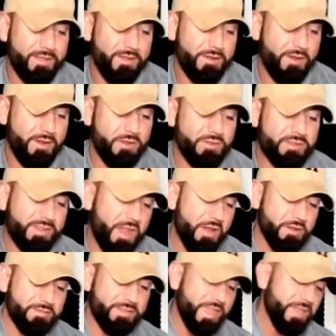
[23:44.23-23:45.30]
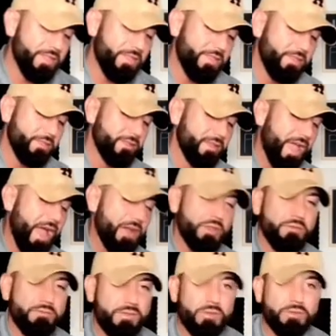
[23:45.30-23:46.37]
Are you scared of death? How do
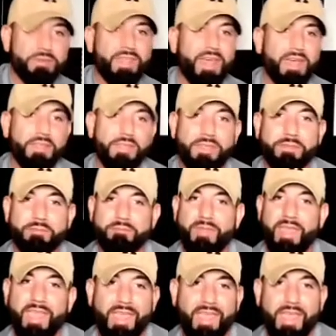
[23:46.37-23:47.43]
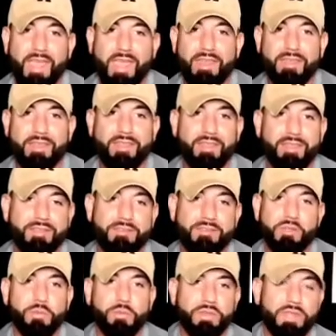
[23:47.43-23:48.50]
you view death? And
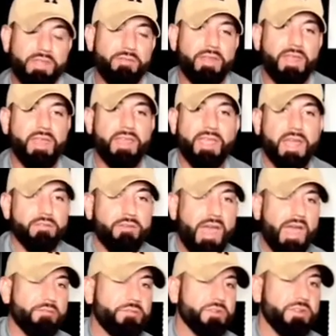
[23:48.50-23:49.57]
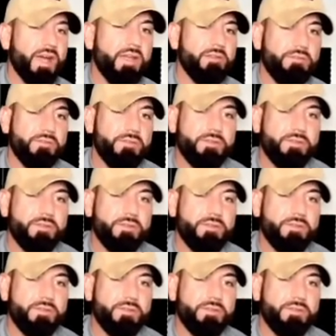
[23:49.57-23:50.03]
do you believe in any kind of afterlife?